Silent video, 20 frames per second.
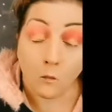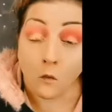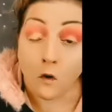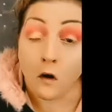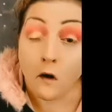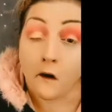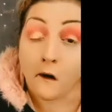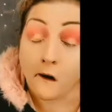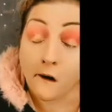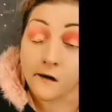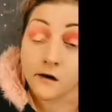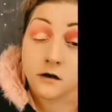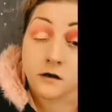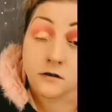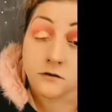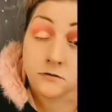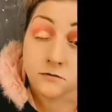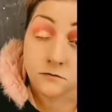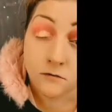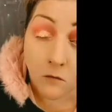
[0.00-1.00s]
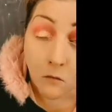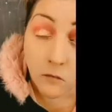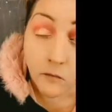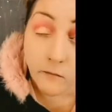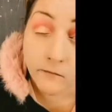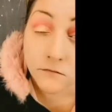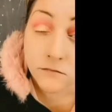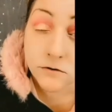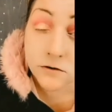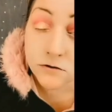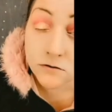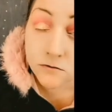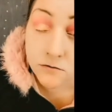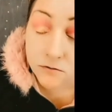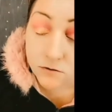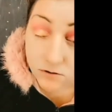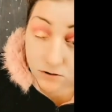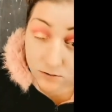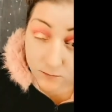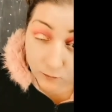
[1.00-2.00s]
Well, I gotta,
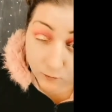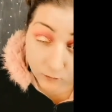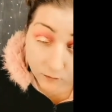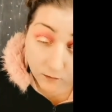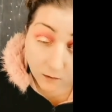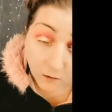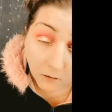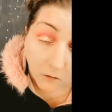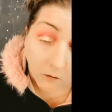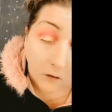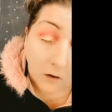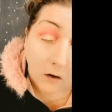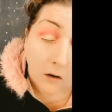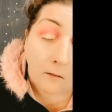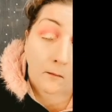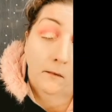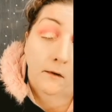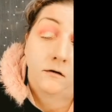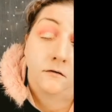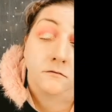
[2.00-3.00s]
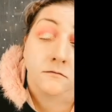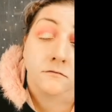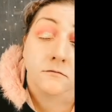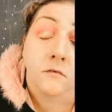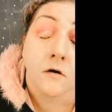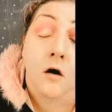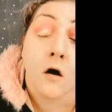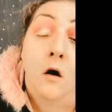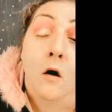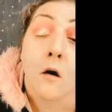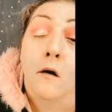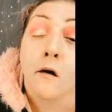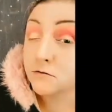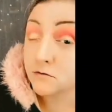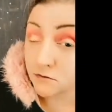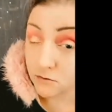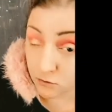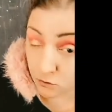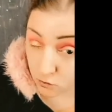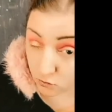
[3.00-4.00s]
smooth it out now, but
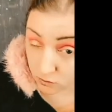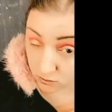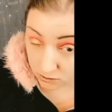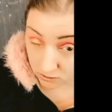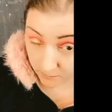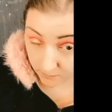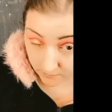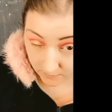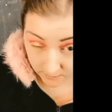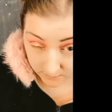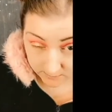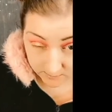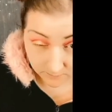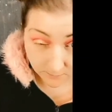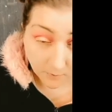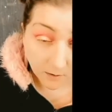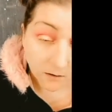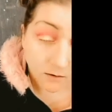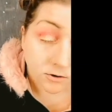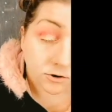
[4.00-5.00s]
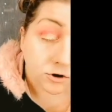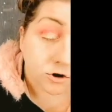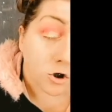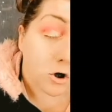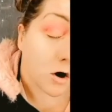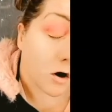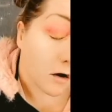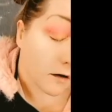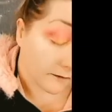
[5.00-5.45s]
whew, she packs a punch.